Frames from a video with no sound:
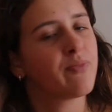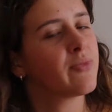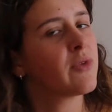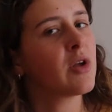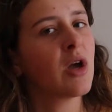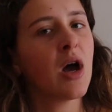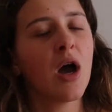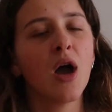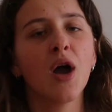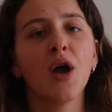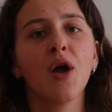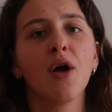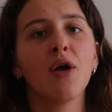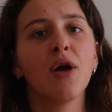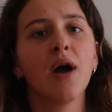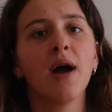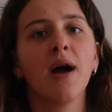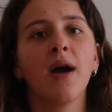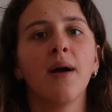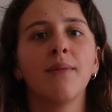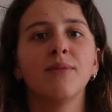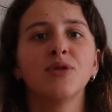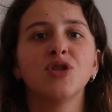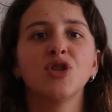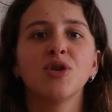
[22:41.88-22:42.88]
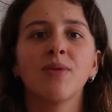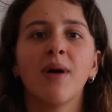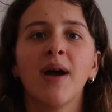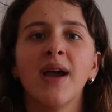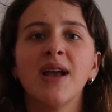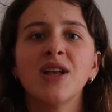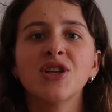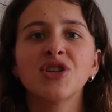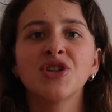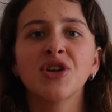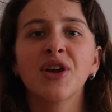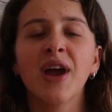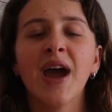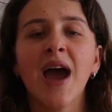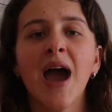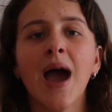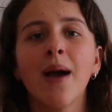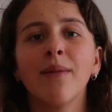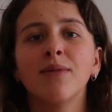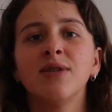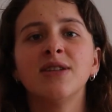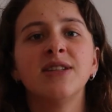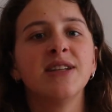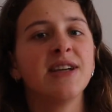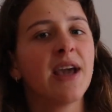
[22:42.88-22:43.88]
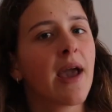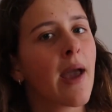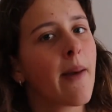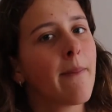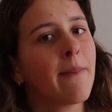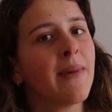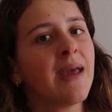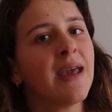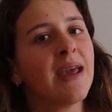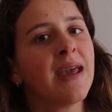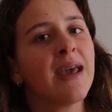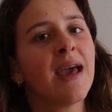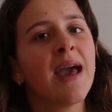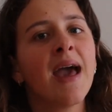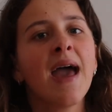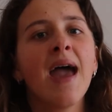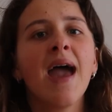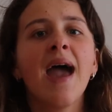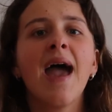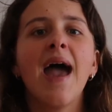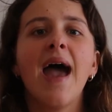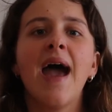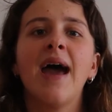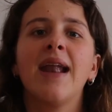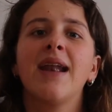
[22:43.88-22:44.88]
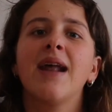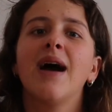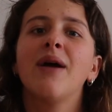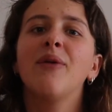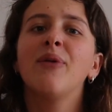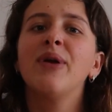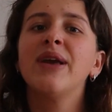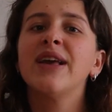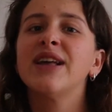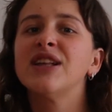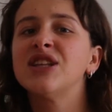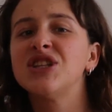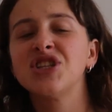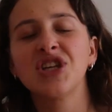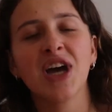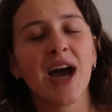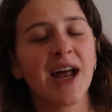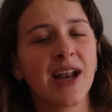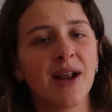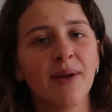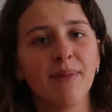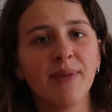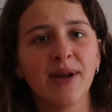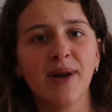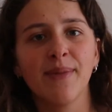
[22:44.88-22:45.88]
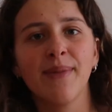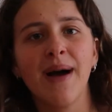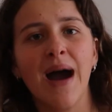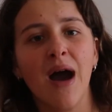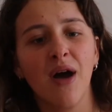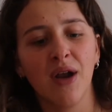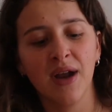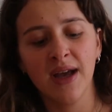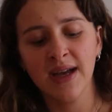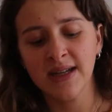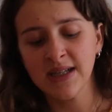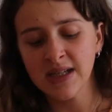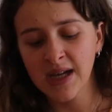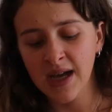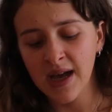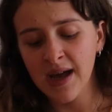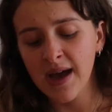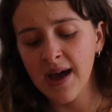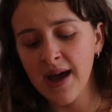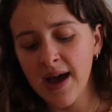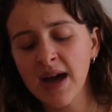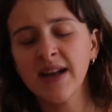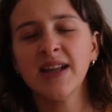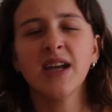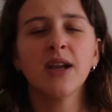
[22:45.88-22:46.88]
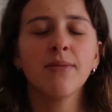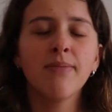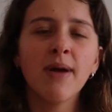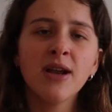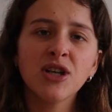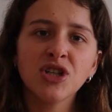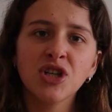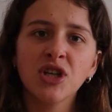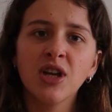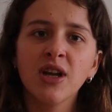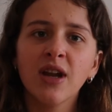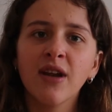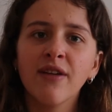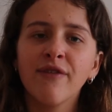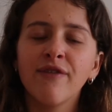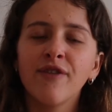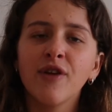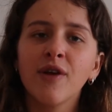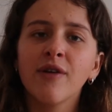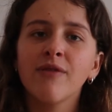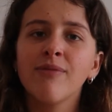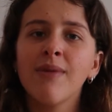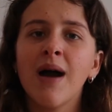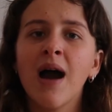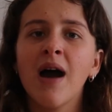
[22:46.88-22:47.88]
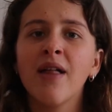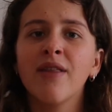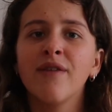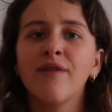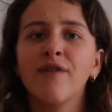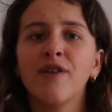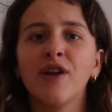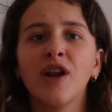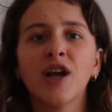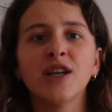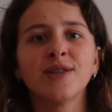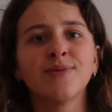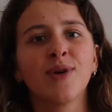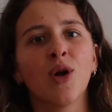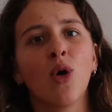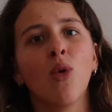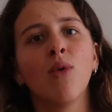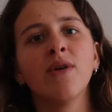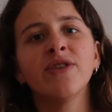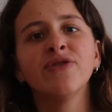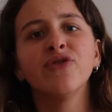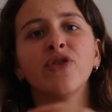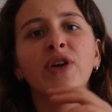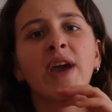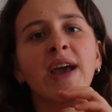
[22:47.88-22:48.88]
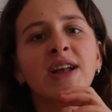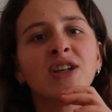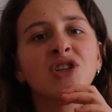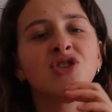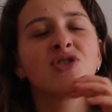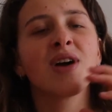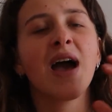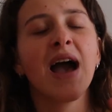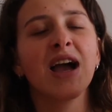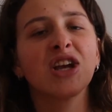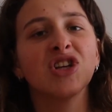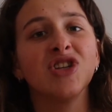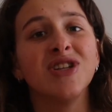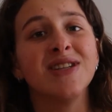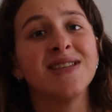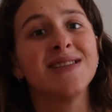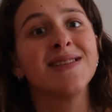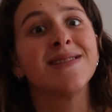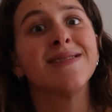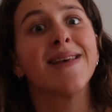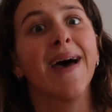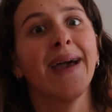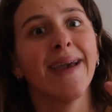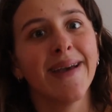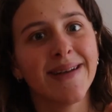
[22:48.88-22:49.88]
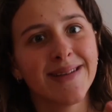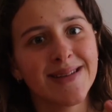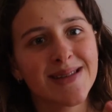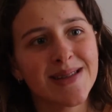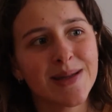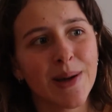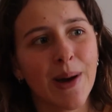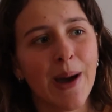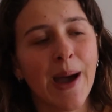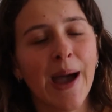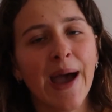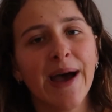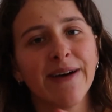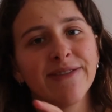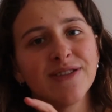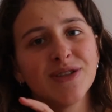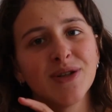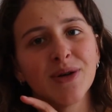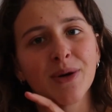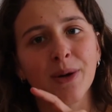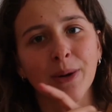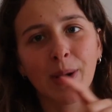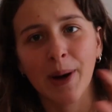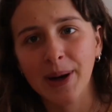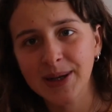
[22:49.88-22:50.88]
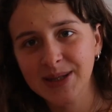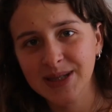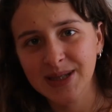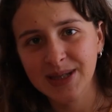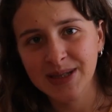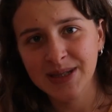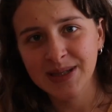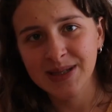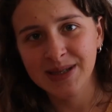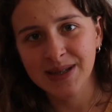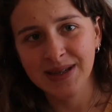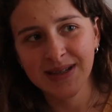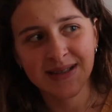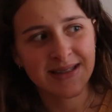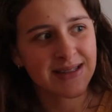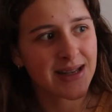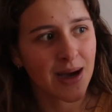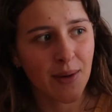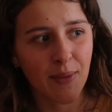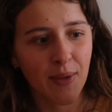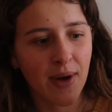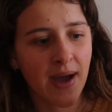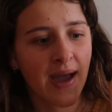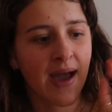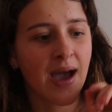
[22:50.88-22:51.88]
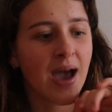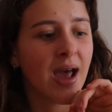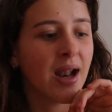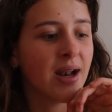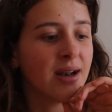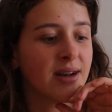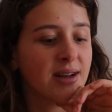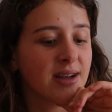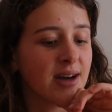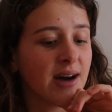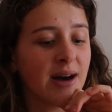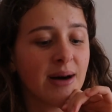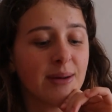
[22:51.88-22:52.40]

go to my Instagram, DM me, and we can chat a bit about it. I did mention it in a few of my other videos, but I always forget to actually say it, so I have to write it somewhere, and